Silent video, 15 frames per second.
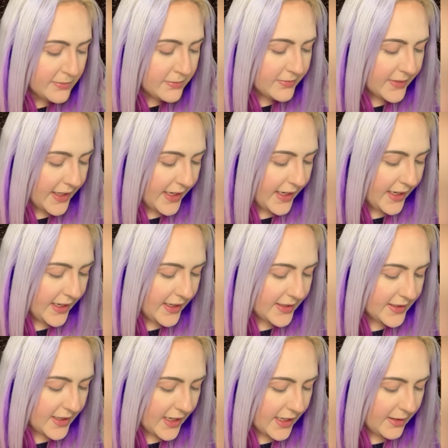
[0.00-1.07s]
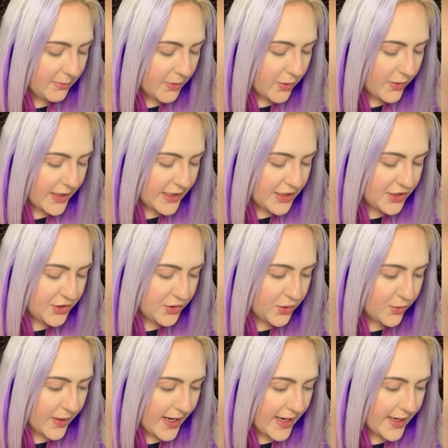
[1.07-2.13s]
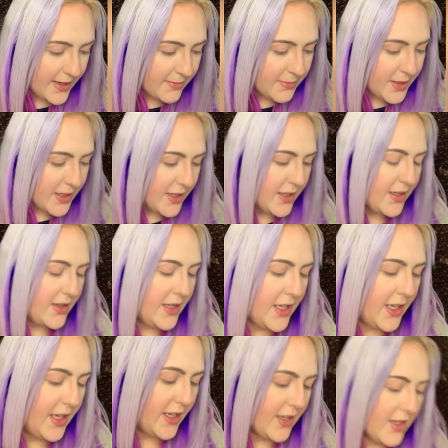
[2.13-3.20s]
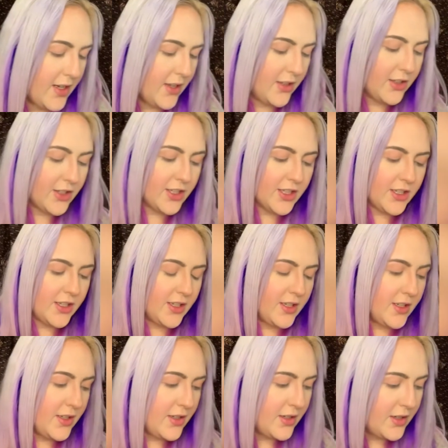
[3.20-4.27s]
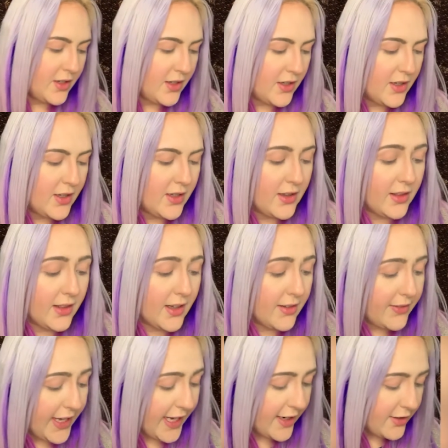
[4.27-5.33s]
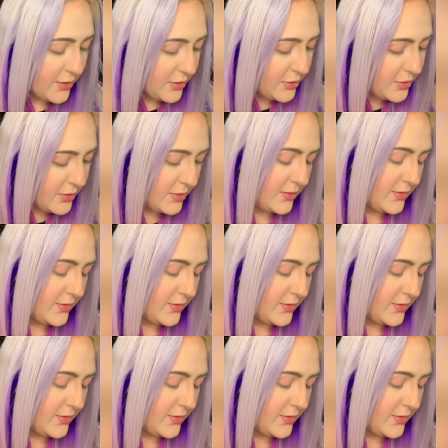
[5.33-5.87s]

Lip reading: And I'm going to grab the color Love Handles.